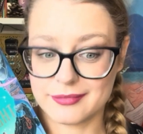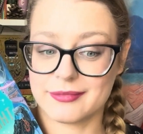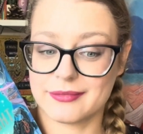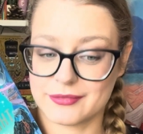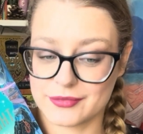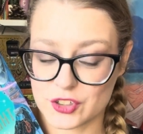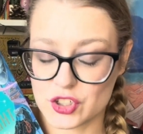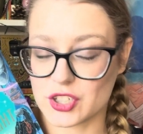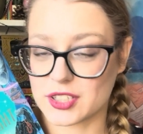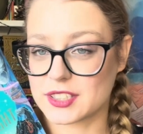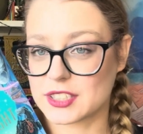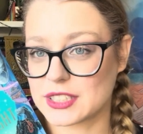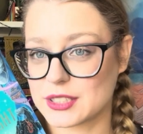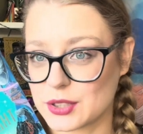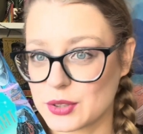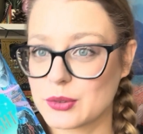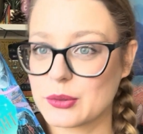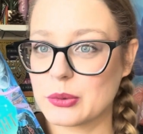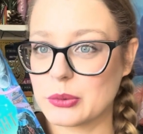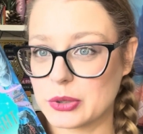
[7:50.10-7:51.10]
just,
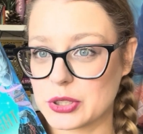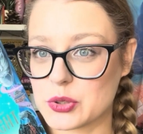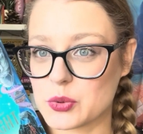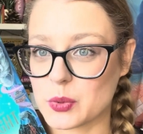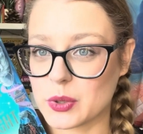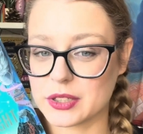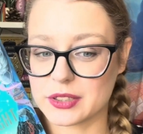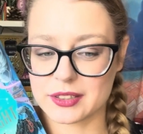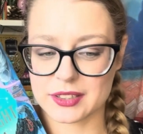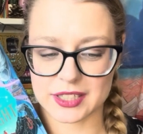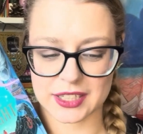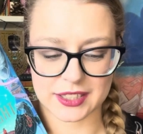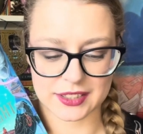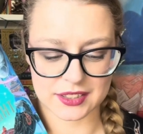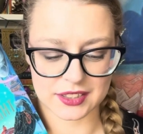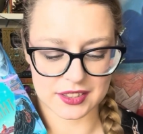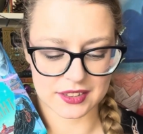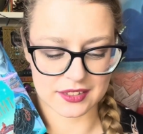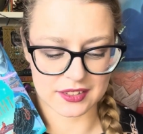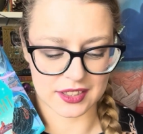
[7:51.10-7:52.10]
which one
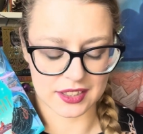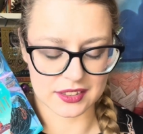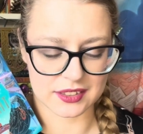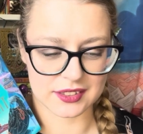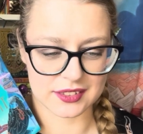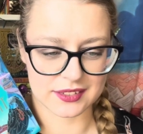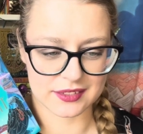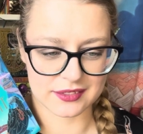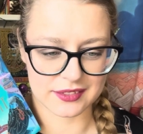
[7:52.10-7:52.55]
is this?